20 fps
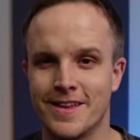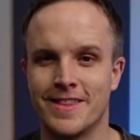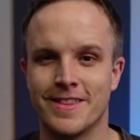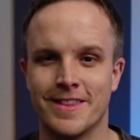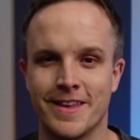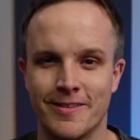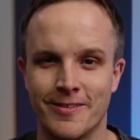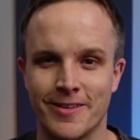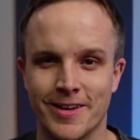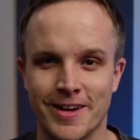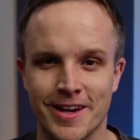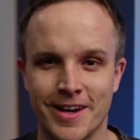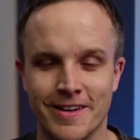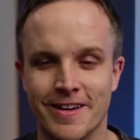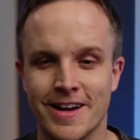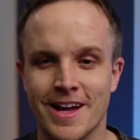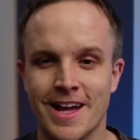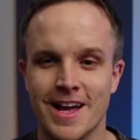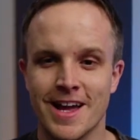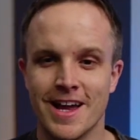There we go.
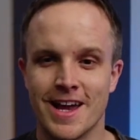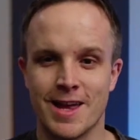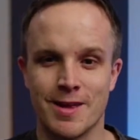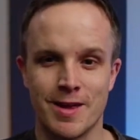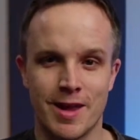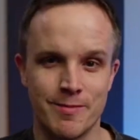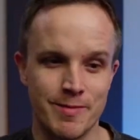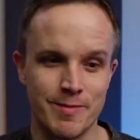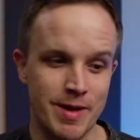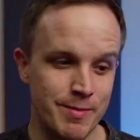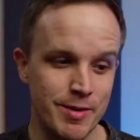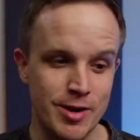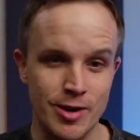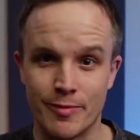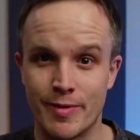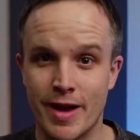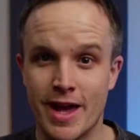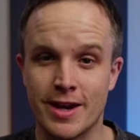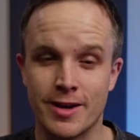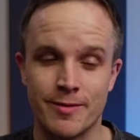And maybe
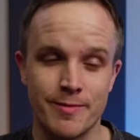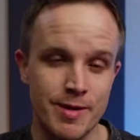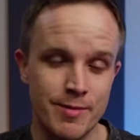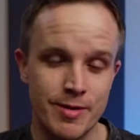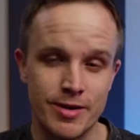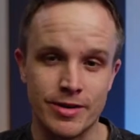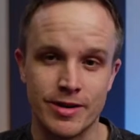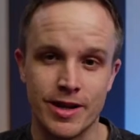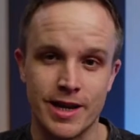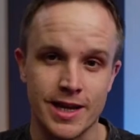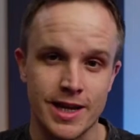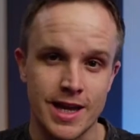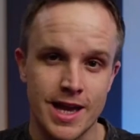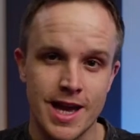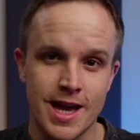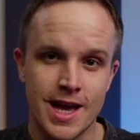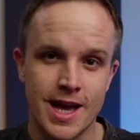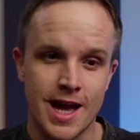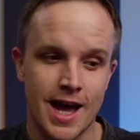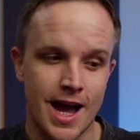you're better. Maybe you're like,
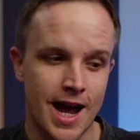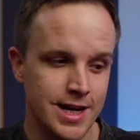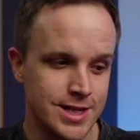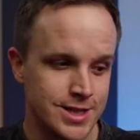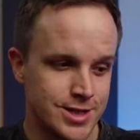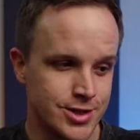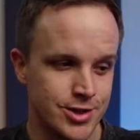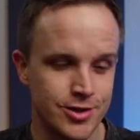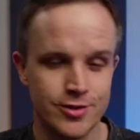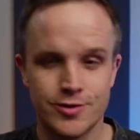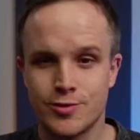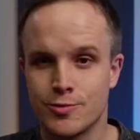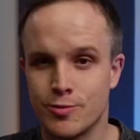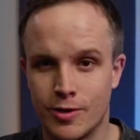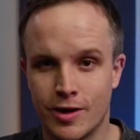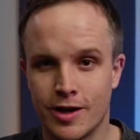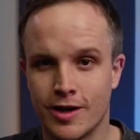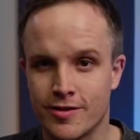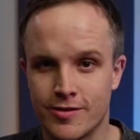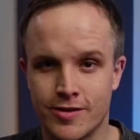I just
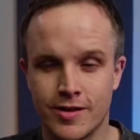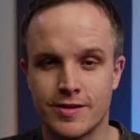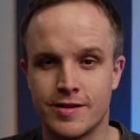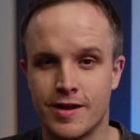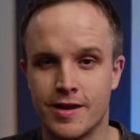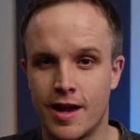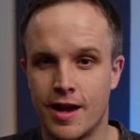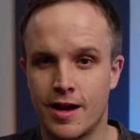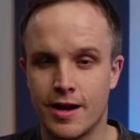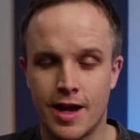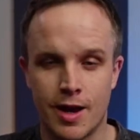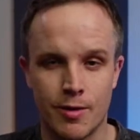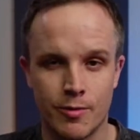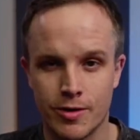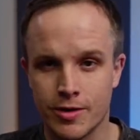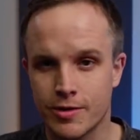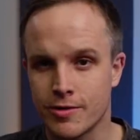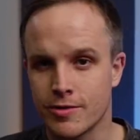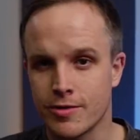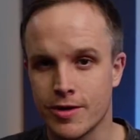want to sit down. I
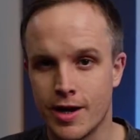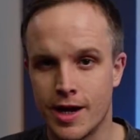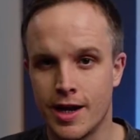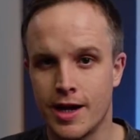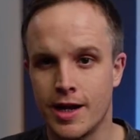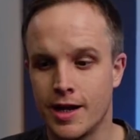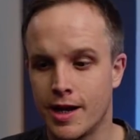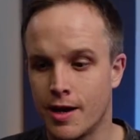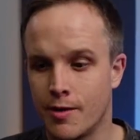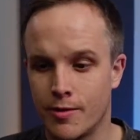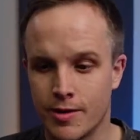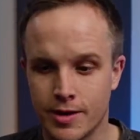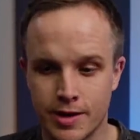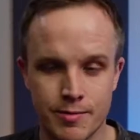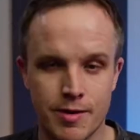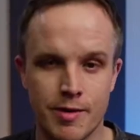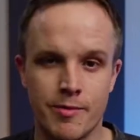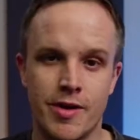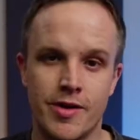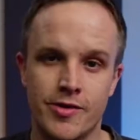want to create. I want to
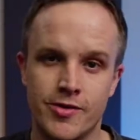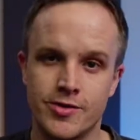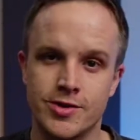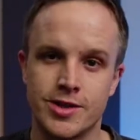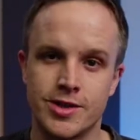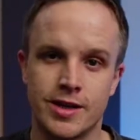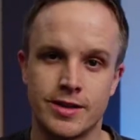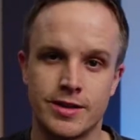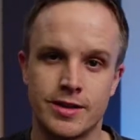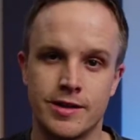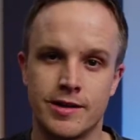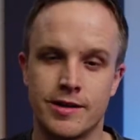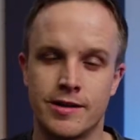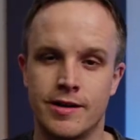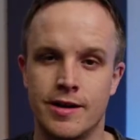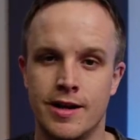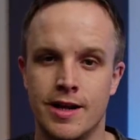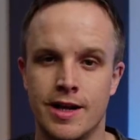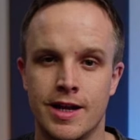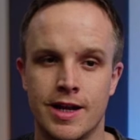get my message out there.